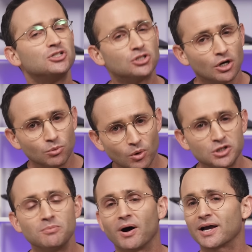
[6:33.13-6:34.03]
don't want
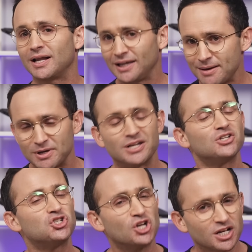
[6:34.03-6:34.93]
you buying a
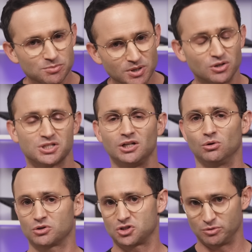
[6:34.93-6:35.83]
lemon just because it
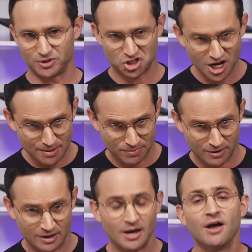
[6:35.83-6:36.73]
looks super cheap.
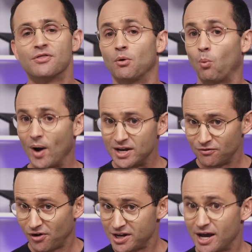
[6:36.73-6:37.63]
The way to
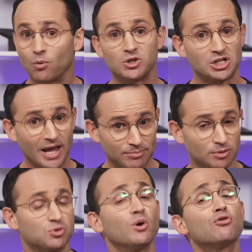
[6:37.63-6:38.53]
find out which
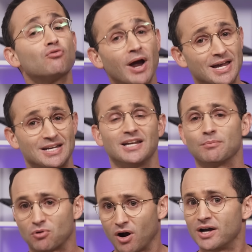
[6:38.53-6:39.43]
laptops were great in a
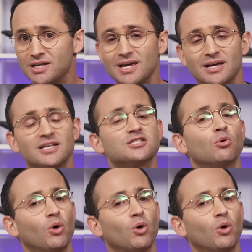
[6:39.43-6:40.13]
prior year is to